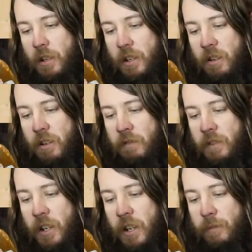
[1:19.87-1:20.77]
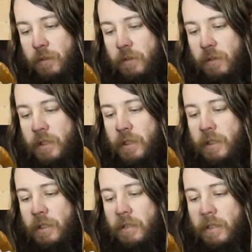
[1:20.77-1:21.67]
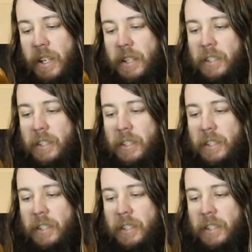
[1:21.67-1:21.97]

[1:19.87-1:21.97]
of carbs, right?